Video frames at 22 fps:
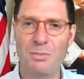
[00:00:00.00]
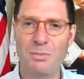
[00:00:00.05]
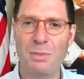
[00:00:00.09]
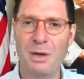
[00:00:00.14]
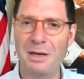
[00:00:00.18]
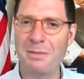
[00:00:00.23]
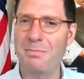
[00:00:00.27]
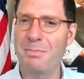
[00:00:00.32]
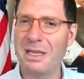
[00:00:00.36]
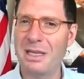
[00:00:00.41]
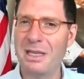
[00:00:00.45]

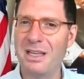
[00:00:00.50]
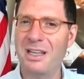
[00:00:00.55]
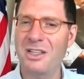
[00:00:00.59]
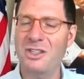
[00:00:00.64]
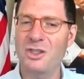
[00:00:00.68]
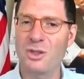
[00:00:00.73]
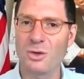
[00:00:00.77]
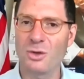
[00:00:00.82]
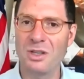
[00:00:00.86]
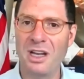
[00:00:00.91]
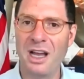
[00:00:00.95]
but
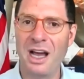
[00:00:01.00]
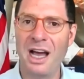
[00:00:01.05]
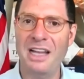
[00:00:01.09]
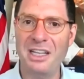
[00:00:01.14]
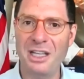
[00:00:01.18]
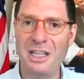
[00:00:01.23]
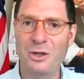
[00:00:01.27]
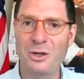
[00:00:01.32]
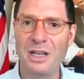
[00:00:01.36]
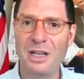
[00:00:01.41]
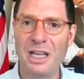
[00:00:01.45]
because they're
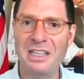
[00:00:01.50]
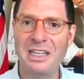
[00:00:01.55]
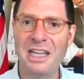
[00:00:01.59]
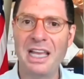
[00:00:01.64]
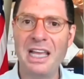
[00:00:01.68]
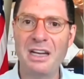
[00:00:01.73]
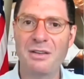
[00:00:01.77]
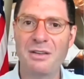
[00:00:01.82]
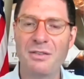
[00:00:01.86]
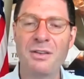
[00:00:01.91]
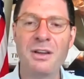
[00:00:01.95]
not internet
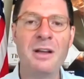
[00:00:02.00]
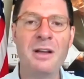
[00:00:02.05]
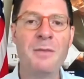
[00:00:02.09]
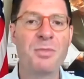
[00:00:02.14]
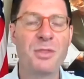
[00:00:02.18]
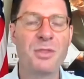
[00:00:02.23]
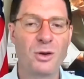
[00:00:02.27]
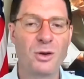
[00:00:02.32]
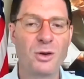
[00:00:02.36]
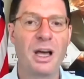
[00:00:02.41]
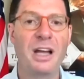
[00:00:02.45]
native,
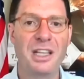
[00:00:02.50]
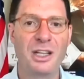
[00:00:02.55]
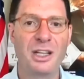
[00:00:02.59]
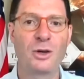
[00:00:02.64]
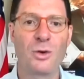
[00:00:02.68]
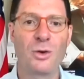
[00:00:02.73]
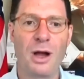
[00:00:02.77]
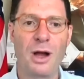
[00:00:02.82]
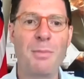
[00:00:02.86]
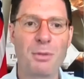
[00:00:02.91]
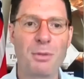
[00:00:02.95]
they're not
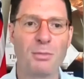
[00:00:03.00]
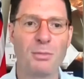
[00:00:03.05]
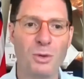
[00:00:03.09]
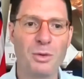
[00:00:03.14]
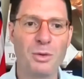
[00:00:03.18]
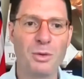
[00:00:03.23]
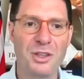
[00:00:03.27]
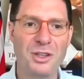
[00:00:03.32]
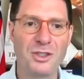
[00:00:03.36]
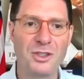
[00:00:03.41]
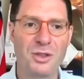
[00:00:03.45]
interoperable
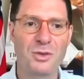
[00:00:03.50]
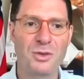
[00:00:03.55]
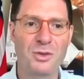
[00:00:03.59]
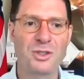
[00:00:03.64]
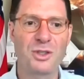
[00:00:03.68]
with each other.